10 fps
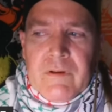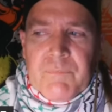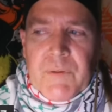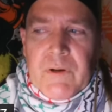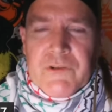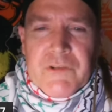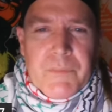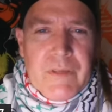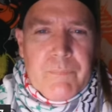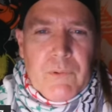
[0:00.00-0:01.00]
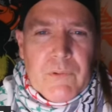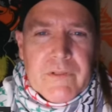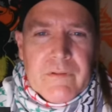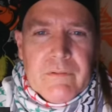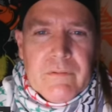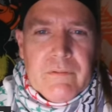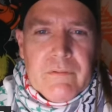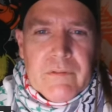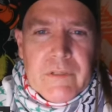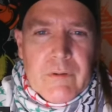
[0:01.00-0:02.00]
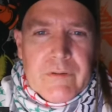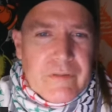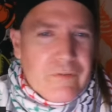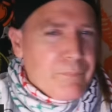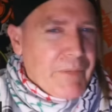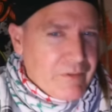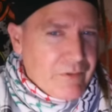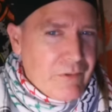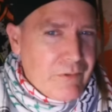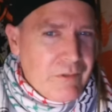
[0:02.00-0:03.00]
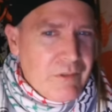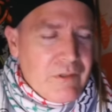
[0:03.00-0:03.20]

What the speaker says: punishing people, and, you know, as a spectacle.